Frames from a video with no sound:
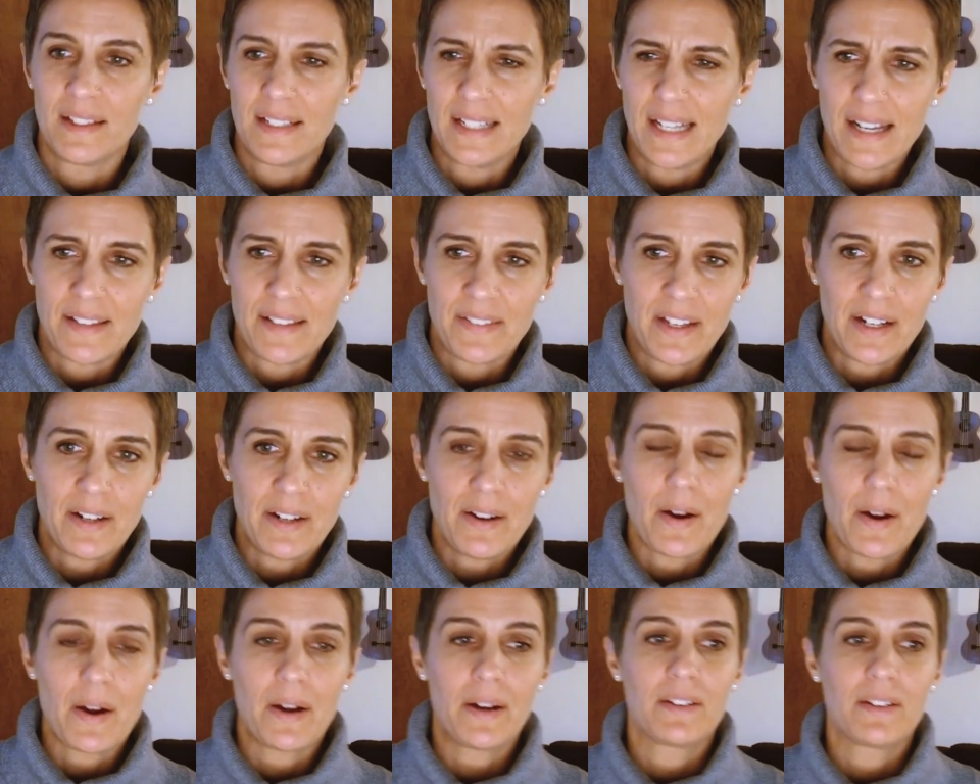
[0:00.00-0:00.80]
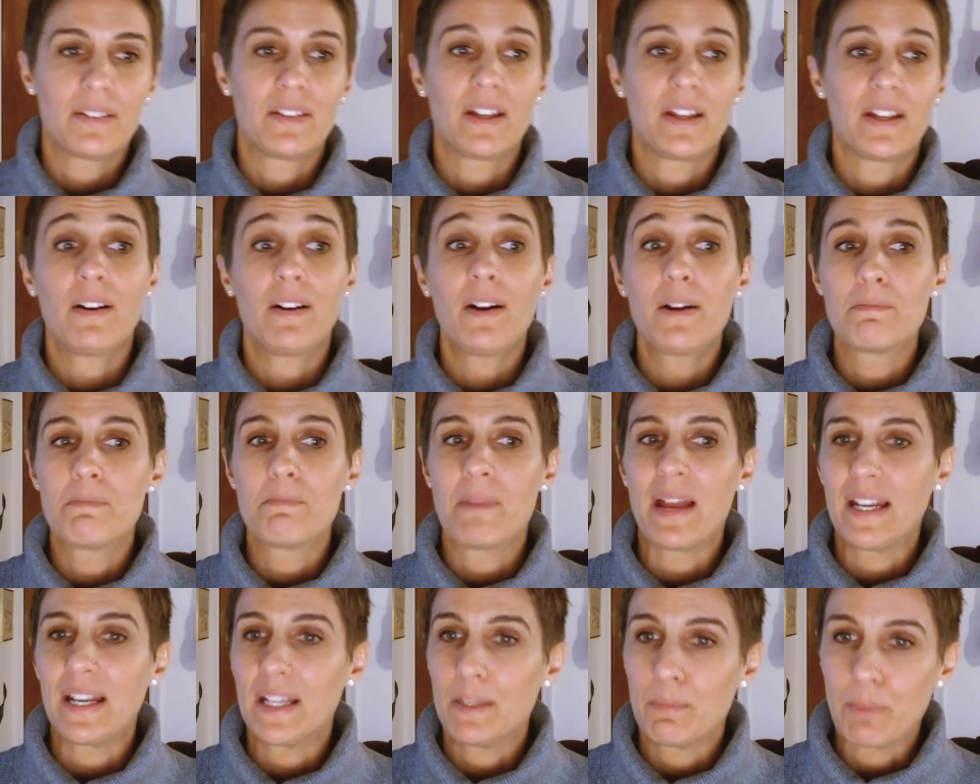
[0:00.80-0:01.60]
Yeah, there are there are
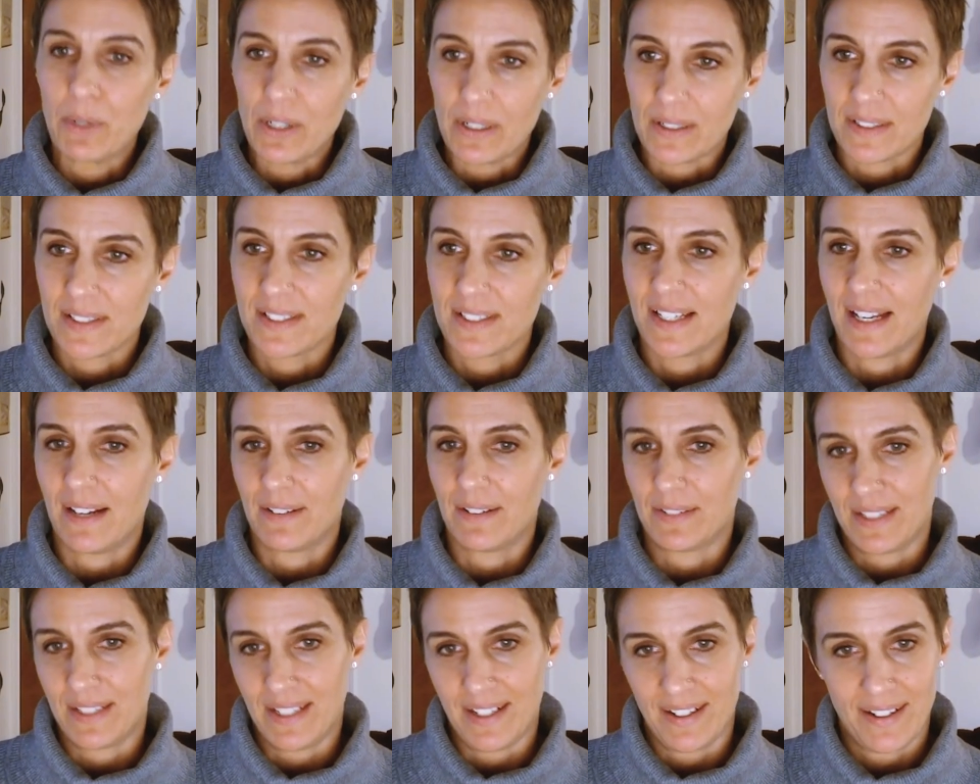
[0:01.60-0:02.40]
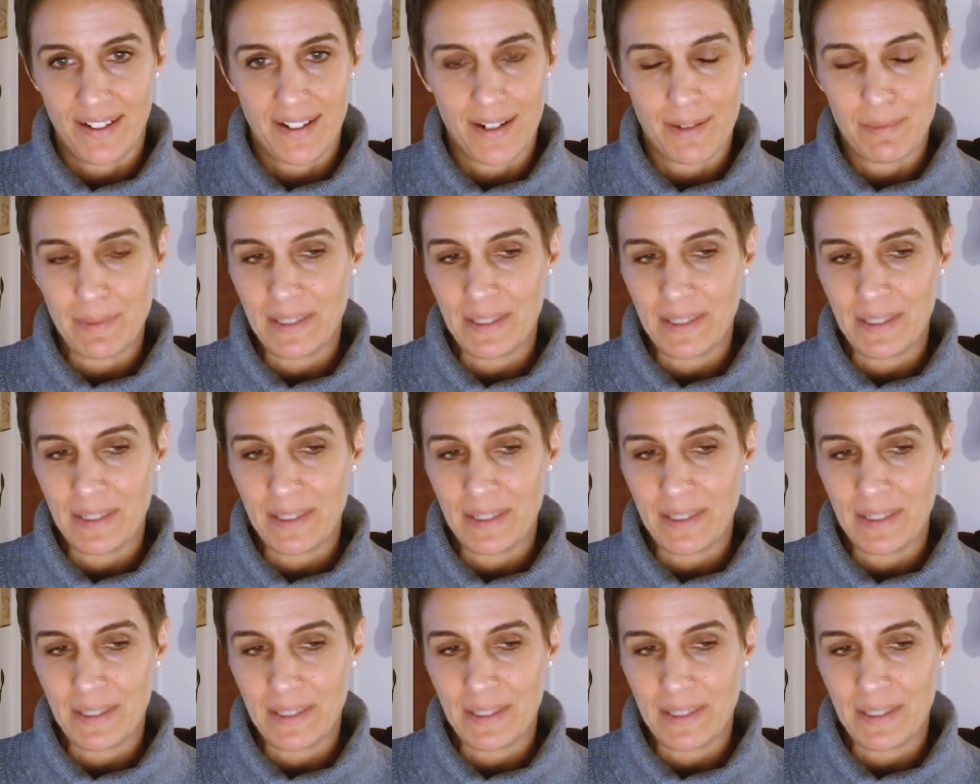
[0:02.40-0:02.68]
many books out there.